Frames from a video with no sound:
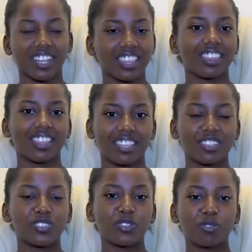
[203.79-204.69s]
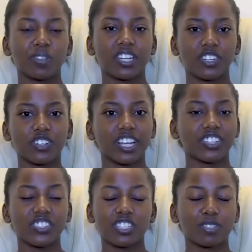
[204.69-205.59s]
Rather than these 2-minute
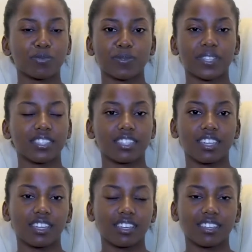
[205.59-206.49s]
relationships we see.